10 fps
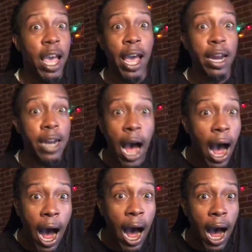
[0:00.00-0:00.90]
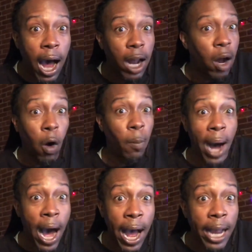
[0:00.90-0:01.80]
and oh
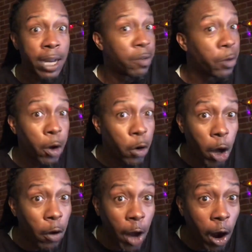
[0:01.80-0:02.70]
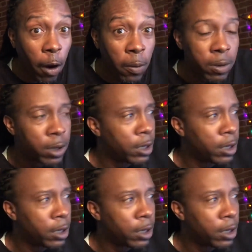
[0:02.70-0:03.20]
my, no.